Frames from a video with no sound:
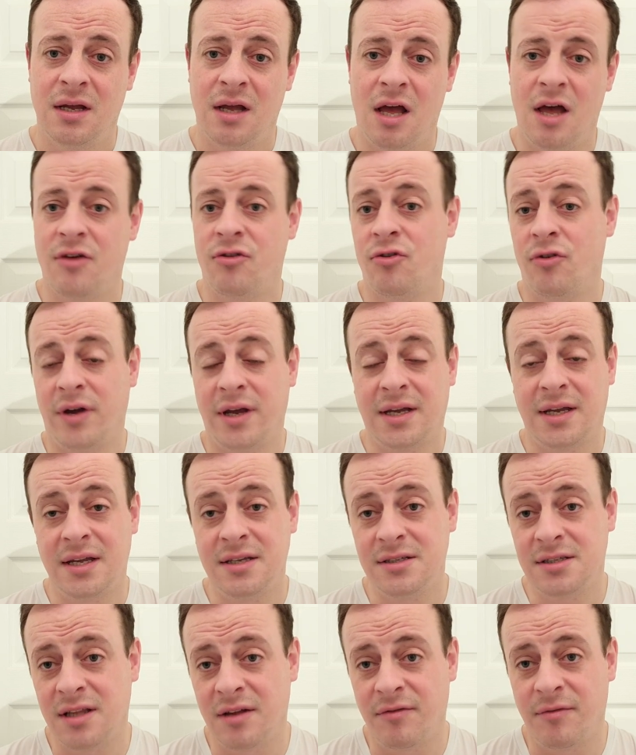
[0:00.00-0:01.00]

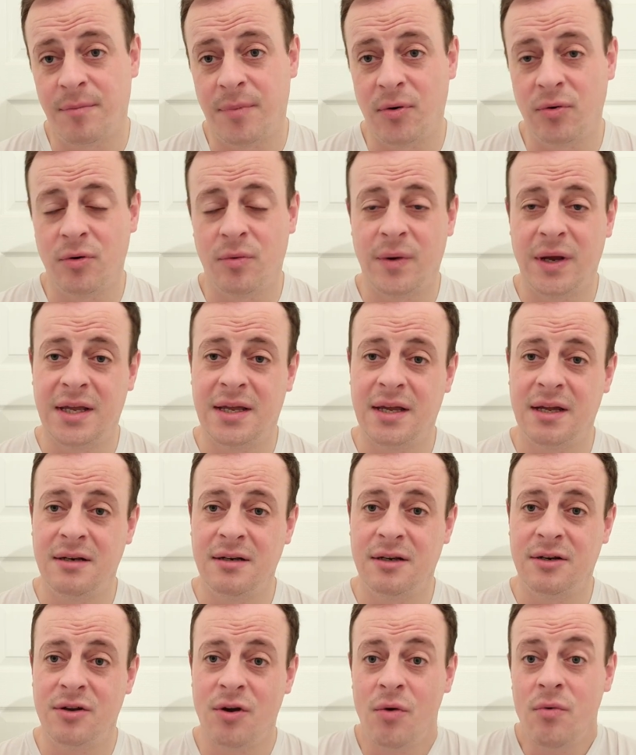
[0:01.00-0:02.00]
Against Liverpool the
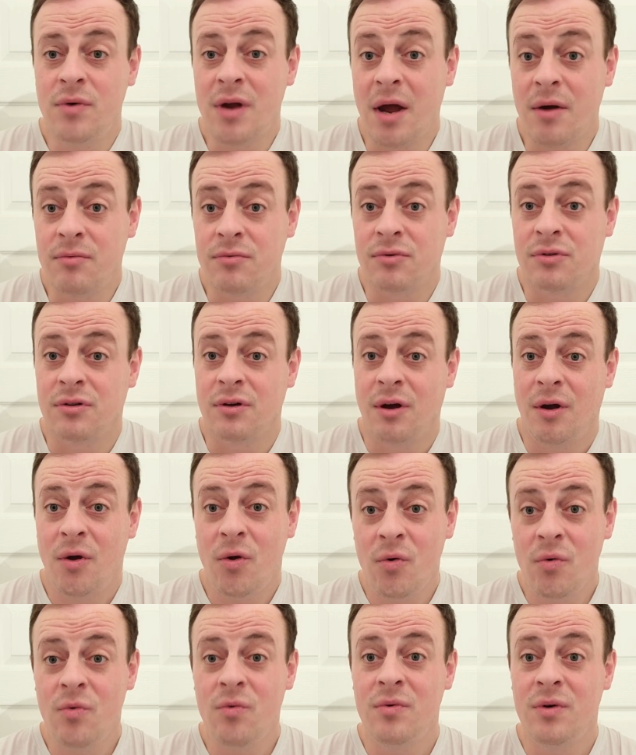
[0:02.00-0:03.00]
weekend, and who
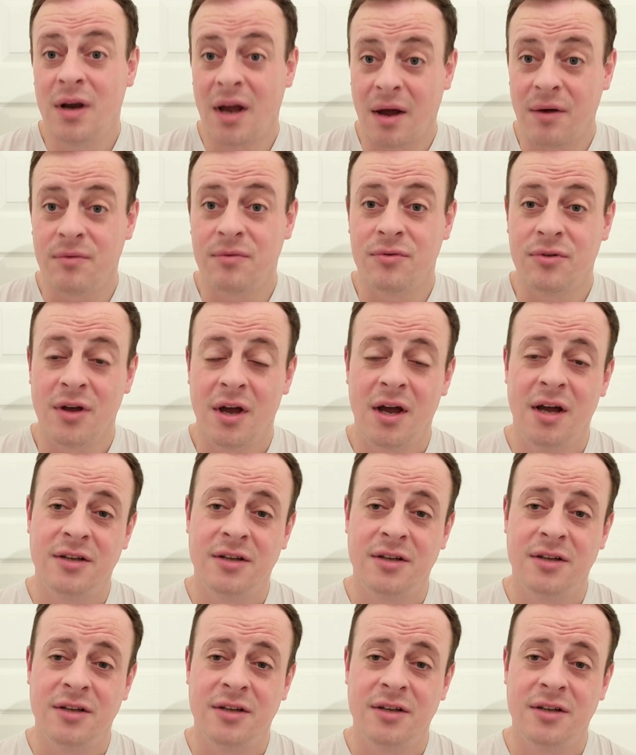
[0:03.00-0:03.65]
knows?